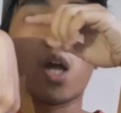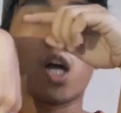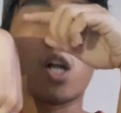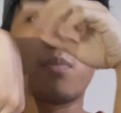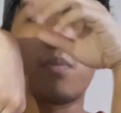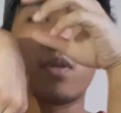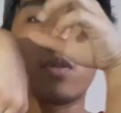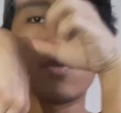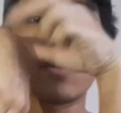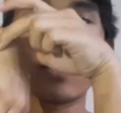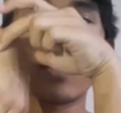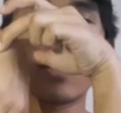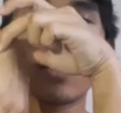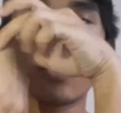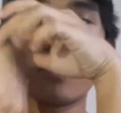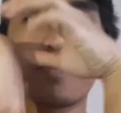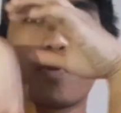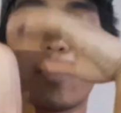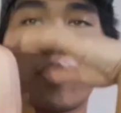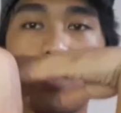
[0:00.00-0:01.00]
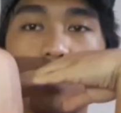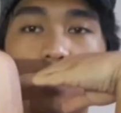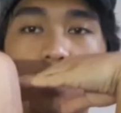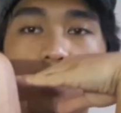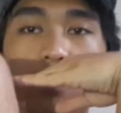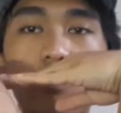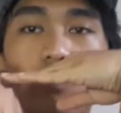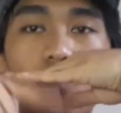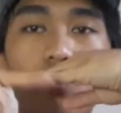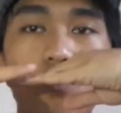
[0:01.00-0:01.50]
I'll be using this point
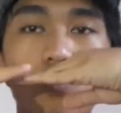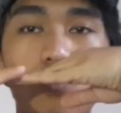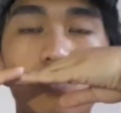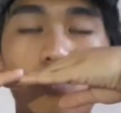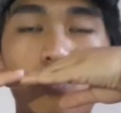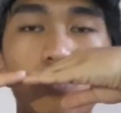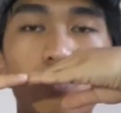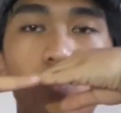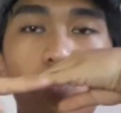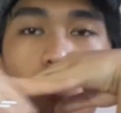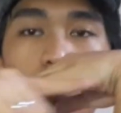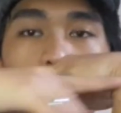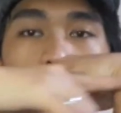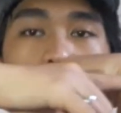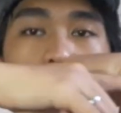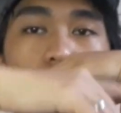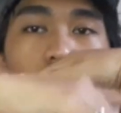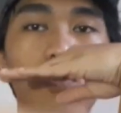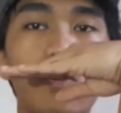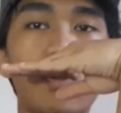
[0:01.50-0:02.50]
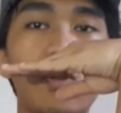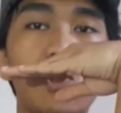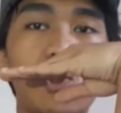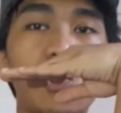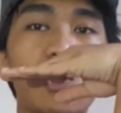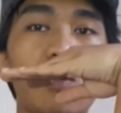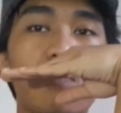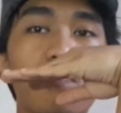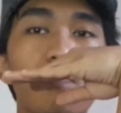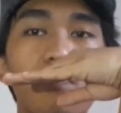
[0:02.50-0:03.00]
to draw this
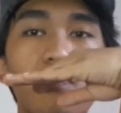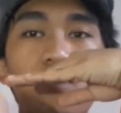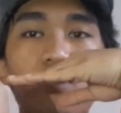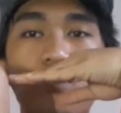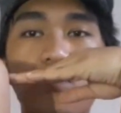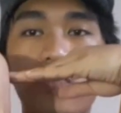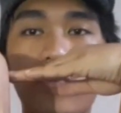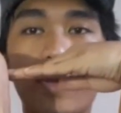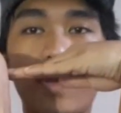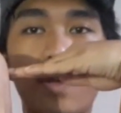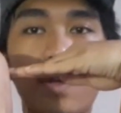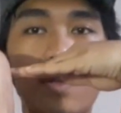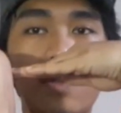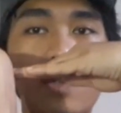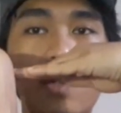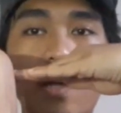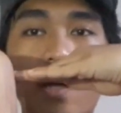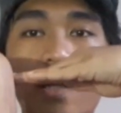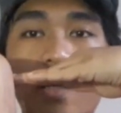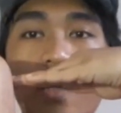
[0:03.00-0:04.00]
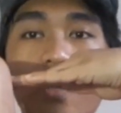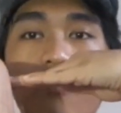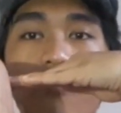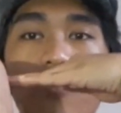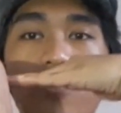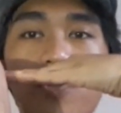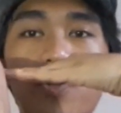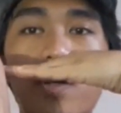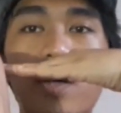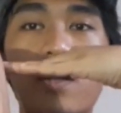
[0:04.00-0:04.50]
shape. It's like an
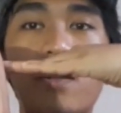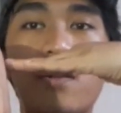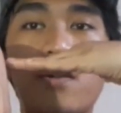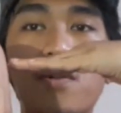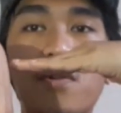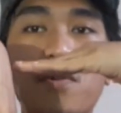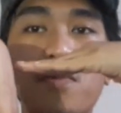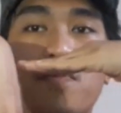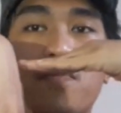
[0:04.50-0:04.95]
inverse L.